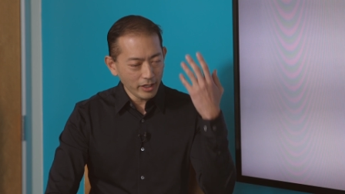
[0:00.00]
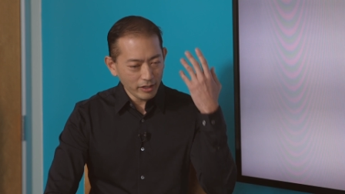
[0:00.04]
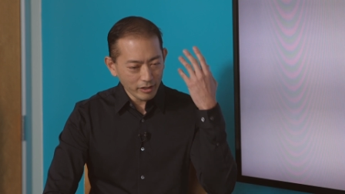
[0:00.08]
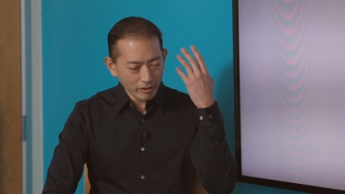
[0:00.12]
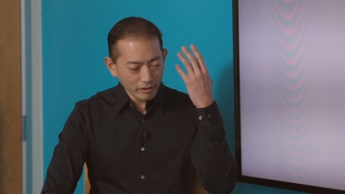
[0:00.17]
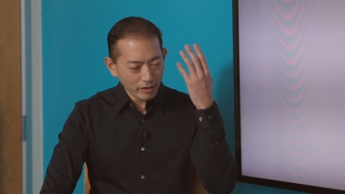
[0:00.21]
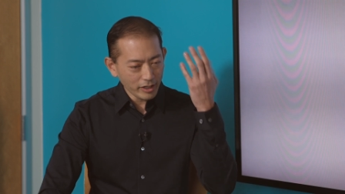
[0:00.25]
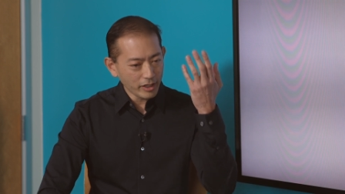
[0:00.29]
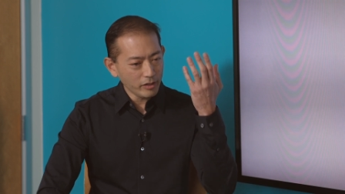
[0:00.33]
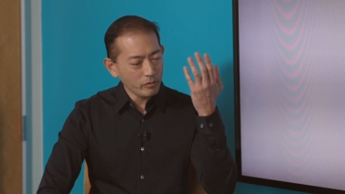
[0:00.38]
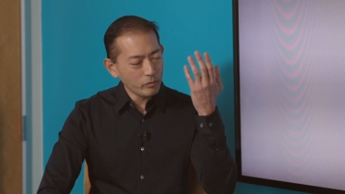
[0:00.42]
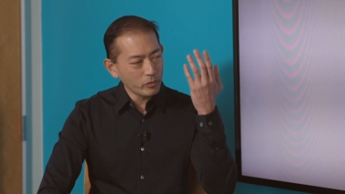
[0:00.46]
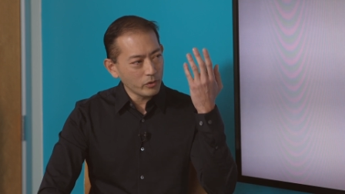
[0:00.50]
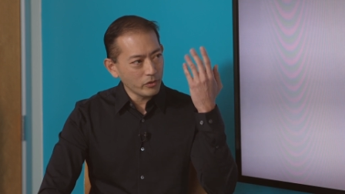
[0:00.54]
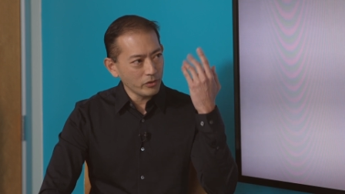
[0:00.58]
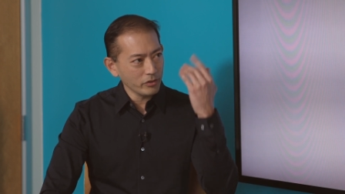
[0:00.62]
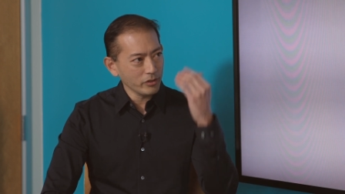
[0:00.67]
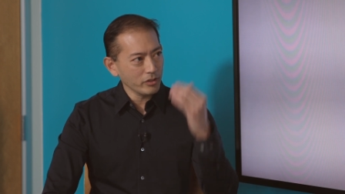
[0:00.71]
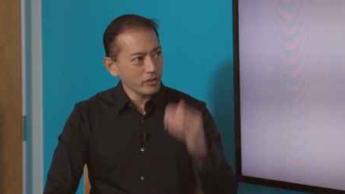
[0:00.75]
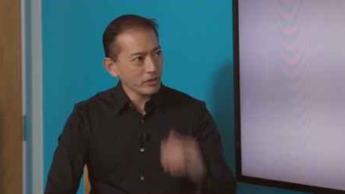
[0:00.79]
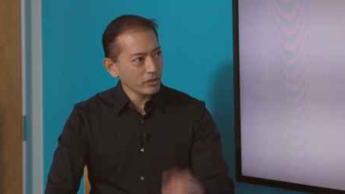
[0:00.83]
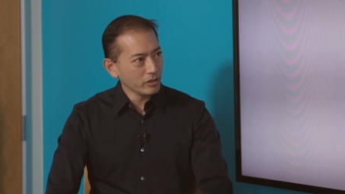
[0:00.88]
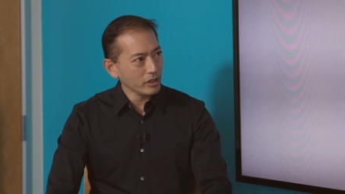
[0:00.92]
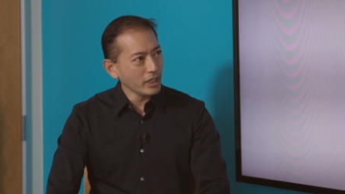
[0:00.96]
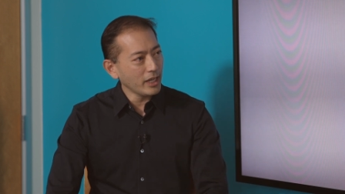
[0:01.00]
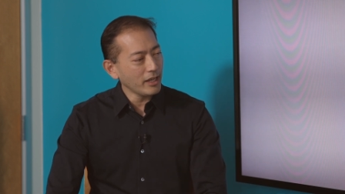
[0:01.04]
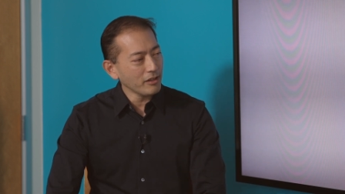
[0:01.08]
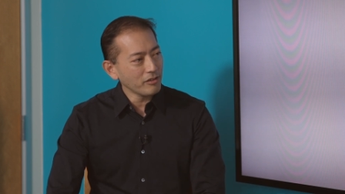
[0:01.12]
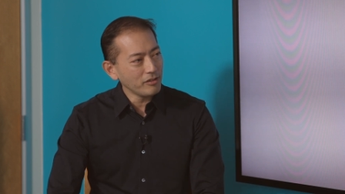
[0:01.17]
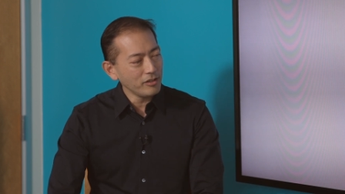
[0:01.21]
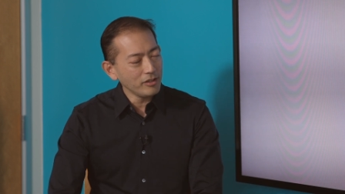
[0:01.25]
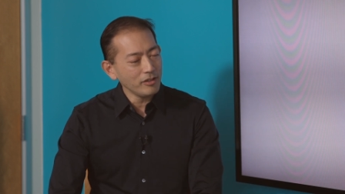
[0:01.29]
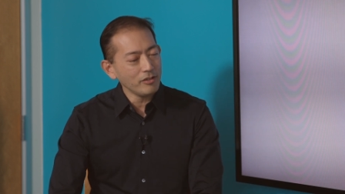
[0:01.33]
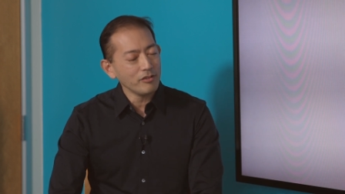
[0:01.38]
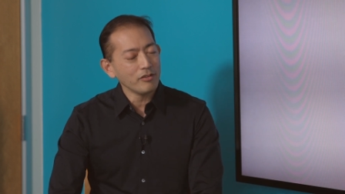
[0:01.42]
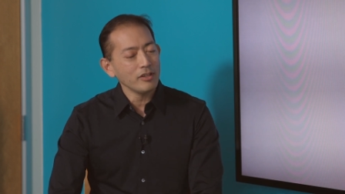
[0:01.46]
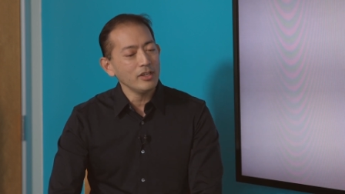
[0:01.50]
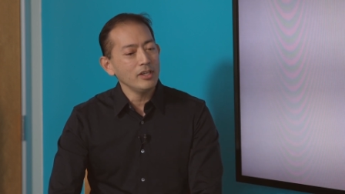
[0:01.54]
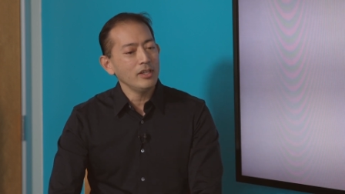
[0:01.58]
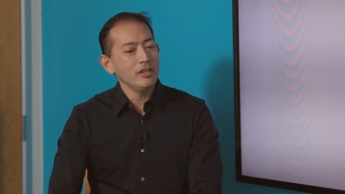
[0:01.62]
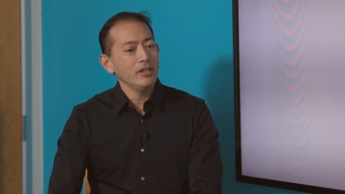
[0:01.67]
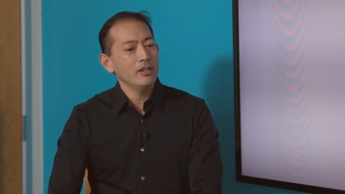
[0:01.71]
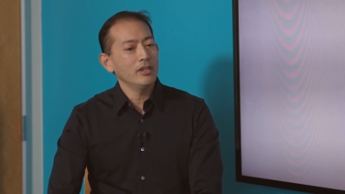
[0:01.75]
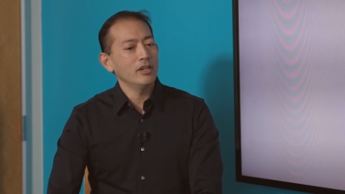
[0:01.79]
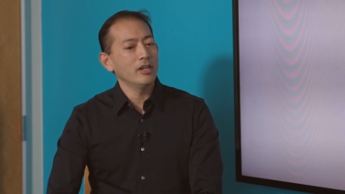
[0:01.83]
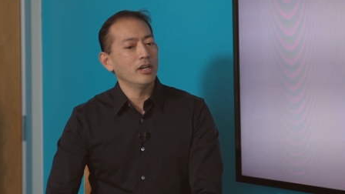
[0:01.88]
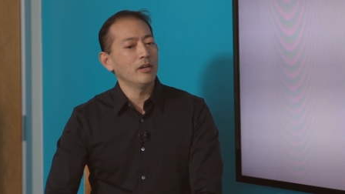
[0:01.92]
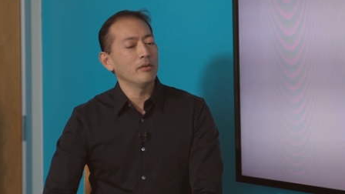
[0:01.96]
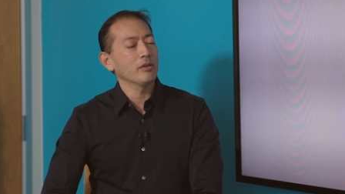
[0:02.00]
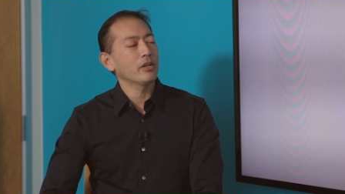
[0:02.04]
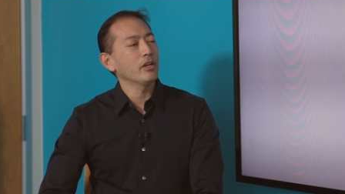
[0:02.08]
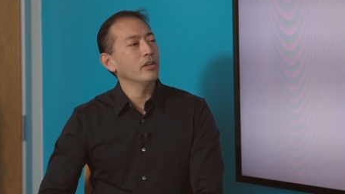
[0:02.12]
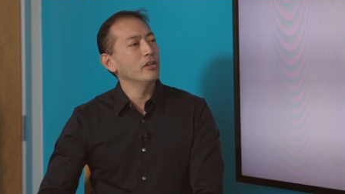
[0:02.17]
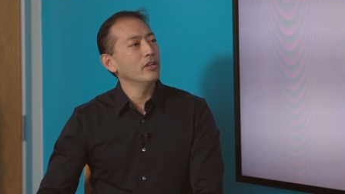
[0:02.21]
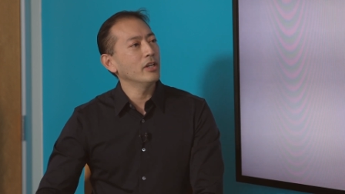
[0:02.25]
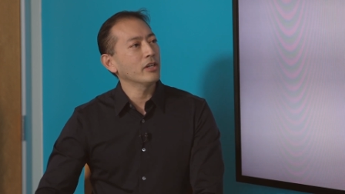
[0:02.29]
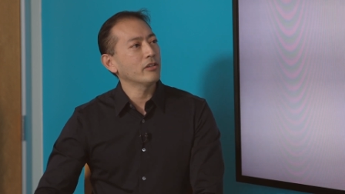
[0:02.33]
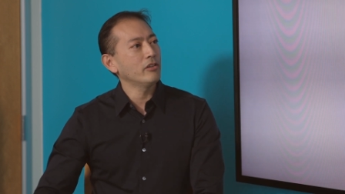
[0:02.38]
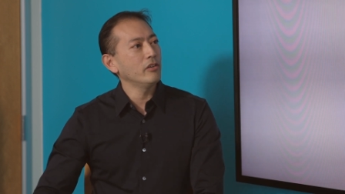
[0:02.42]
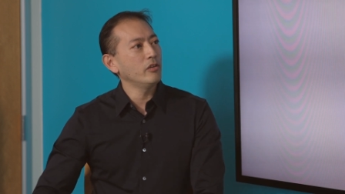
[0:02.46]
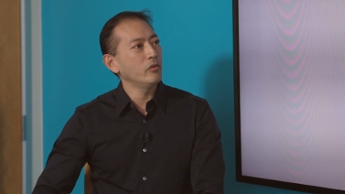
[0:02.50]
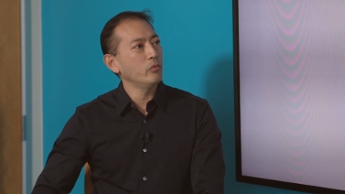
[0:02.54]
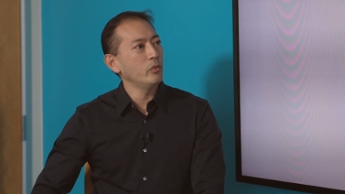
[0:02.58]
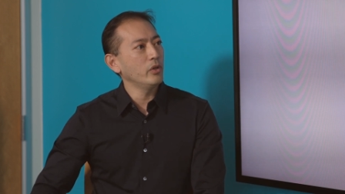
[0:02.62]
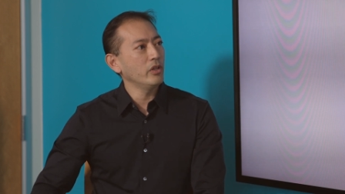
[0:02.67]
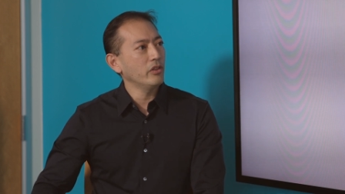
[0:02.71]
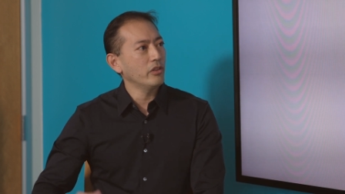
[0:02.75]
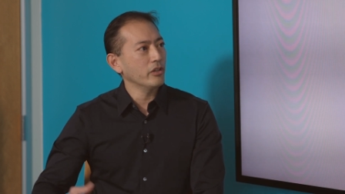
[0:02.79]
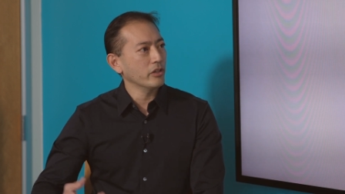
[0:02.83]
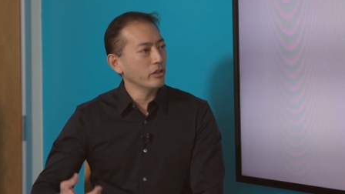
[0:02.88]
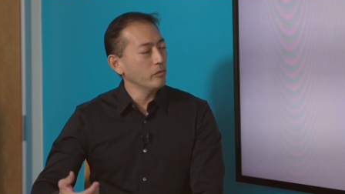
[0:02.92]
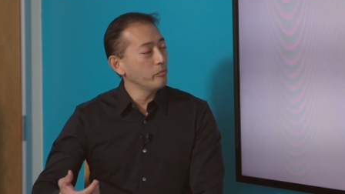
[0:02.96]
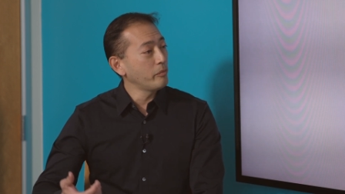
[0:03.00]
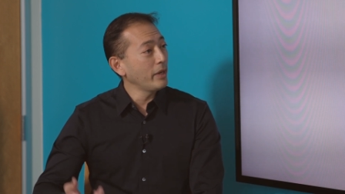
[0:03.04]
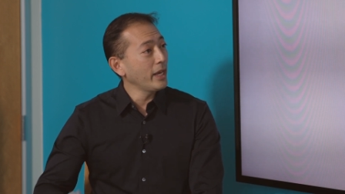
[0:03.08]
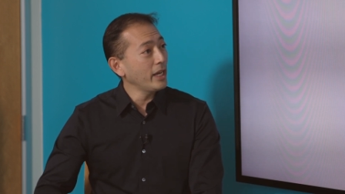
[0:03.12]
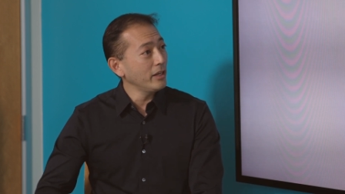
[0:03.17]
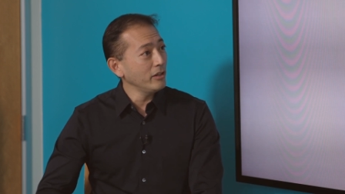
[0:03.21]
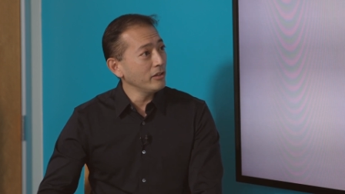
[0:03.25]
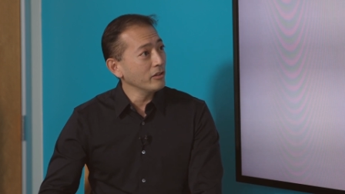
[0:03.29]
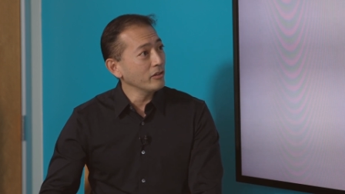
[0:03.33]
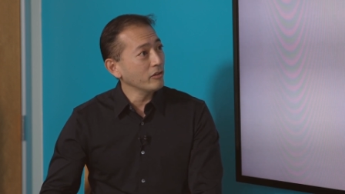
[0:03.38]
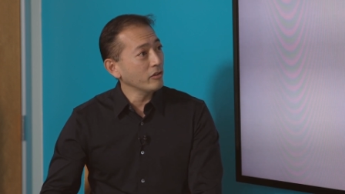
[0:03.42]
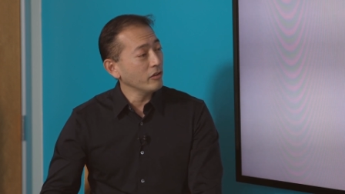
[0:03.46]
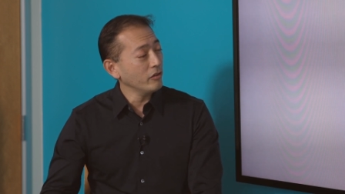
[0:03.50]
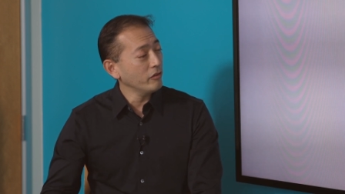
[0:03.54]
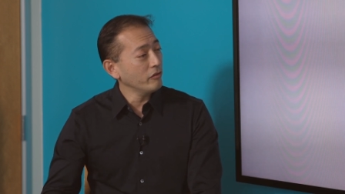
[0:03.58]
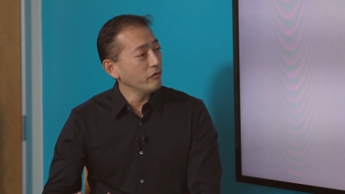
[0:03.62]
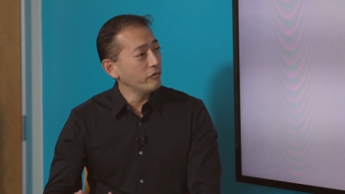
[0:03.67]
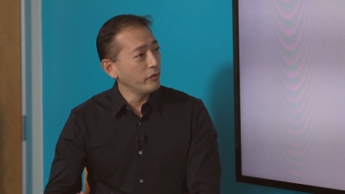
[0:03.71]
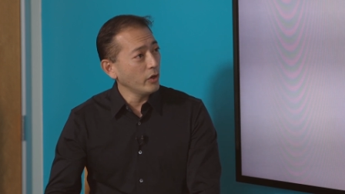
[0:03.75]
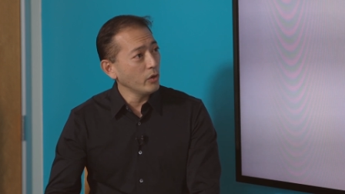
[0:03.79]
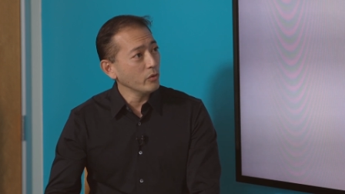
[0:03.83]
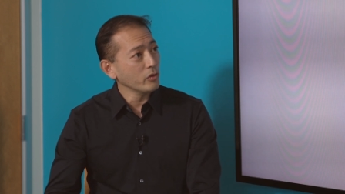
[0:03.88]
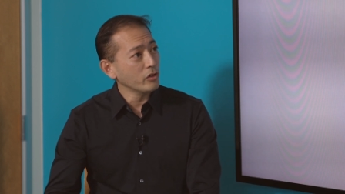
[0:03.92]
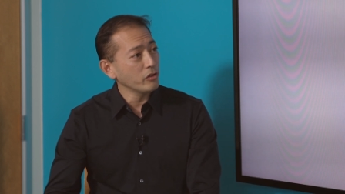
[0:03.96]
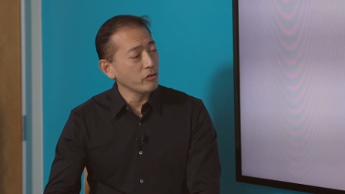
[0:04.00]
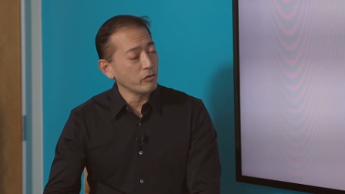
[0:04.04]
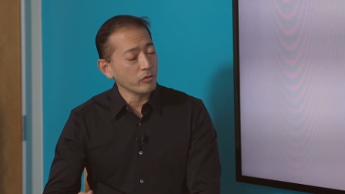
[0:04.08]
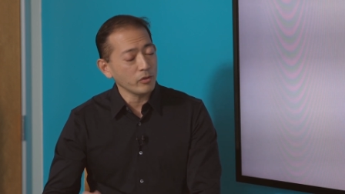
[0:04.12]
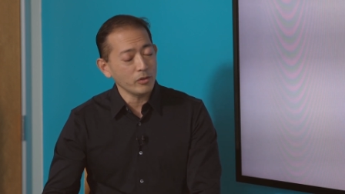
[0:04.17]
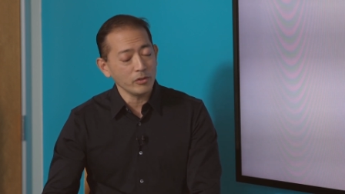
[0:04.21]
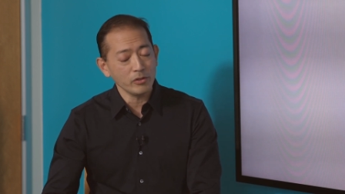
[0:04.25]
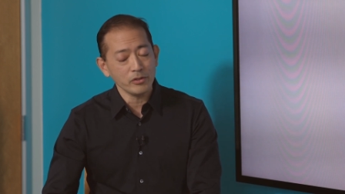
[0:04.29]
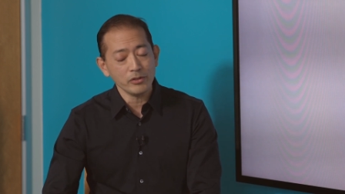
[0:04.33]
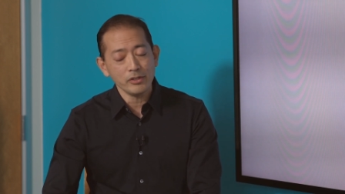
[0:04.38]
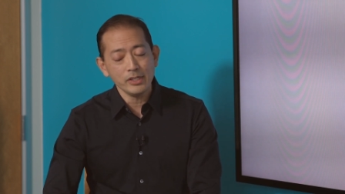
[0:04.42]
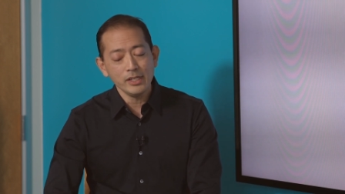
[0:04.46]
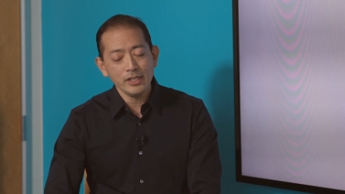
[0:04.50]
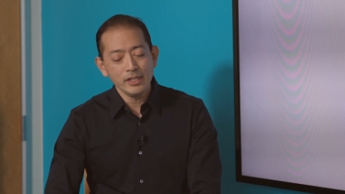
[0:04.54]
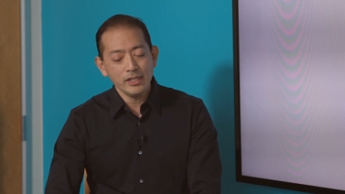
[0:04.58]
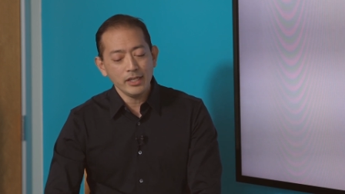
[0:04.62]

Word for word: AR head-worn glasses uh, connected with a companion phone controller.